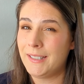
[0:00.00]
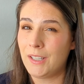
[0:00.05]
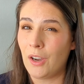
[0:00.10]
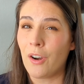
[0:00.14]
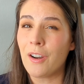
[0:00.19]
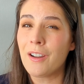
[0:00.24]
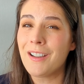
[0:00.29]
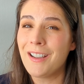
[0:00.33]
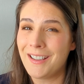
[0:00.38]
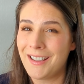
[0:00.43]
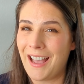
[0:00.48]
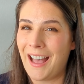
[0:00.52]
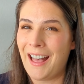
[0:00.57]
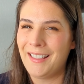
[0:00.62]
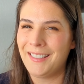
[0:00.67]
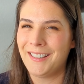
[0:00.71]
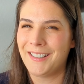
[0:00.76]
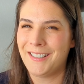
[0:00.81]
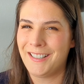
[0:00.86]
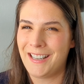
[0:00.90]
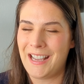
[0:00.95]
dark
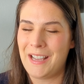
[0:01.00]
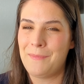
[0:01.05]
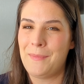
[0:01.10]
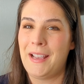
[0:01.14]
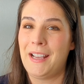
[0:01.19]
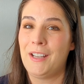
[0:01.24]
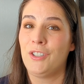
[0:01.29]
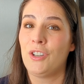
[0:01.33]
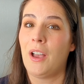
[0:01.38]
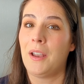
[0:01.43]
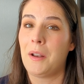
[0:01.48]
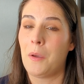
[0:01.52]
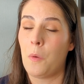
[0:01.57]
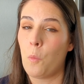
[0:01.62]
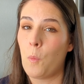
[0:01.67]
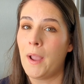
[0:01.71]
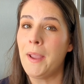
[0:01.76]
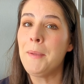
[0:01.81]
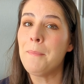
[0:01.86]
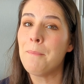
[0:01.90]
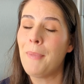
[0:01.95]
colored image on a
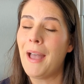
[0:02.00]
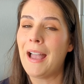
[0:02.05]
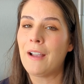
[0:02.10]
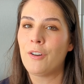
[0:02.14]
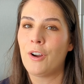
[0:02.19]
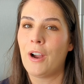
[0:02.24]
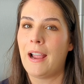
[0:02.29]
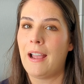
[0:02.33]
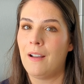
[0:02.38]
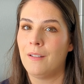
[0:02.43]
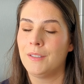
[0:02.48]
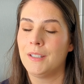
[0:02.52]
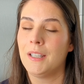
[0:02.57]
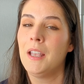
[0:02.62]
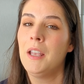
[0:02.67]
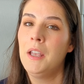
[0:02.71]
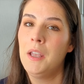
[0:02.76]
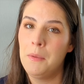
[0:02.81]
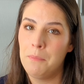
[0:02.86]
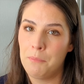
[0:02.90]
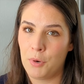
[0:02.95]
white background
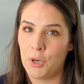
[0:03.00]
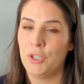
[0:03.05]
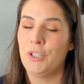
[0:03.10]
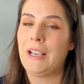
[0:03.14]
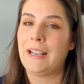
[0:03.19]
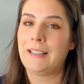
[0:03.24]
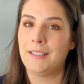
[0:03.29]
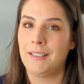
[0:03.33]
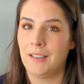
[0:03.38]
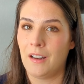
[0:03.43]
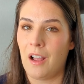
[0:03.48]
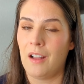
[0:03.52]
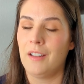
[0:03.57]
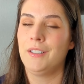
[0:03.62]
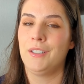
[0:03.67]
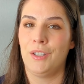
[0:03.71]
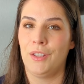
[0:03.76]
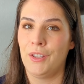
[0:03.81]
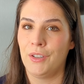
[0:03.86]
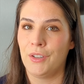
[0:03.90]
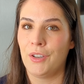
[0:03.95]
projected
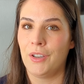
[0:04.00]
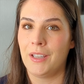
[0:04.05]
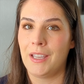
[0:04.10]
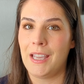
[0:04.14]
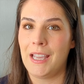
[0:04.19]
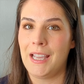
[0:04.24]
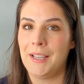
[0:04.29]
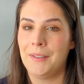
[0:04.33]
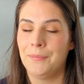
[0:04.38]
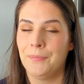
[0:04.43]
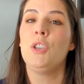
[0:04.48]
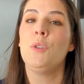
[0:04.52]
onto the cookie.